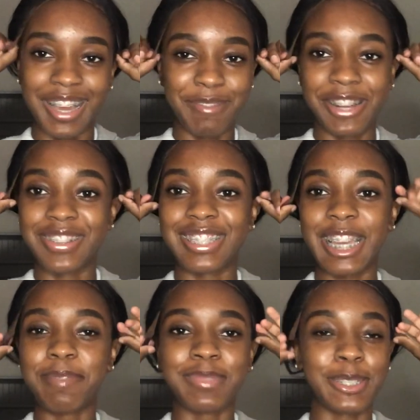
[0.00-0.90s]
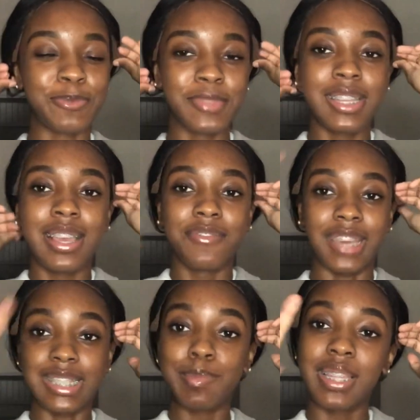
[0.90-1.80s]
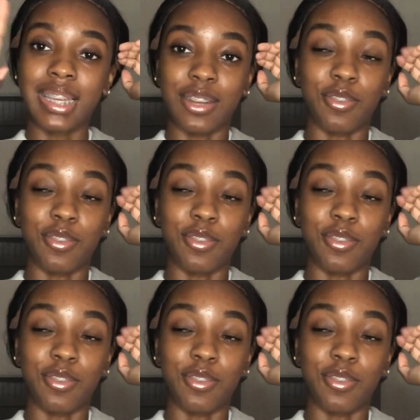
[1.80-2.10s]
I'm not gonna sing, but that's me looking